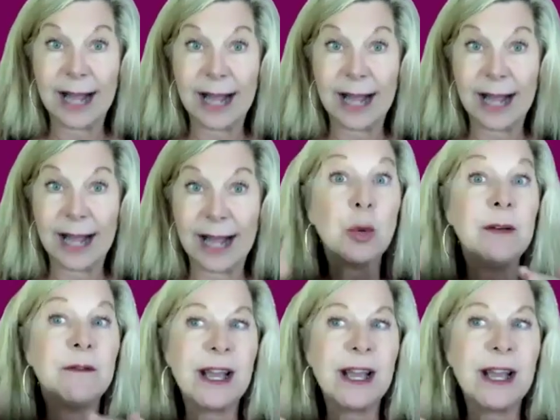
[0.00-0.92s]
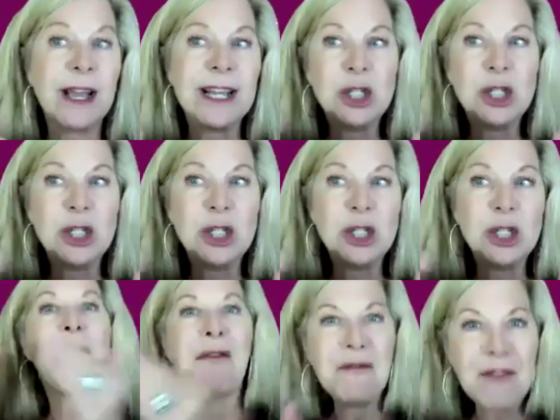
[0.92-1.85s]
I'd love to invite you to
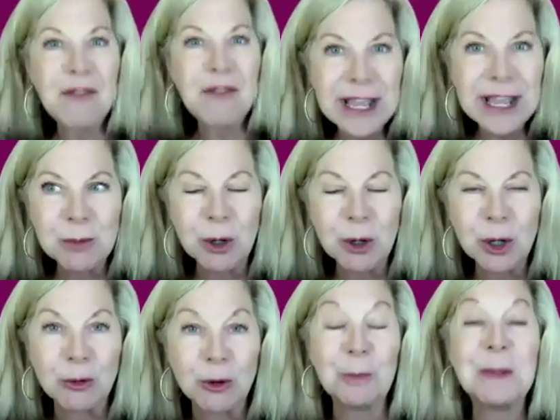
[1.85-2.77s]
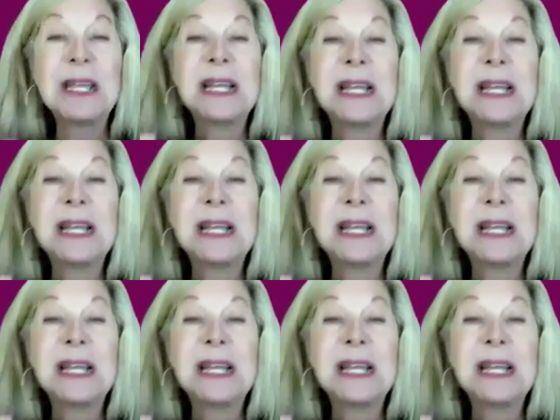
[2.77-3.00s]
my Facebook group,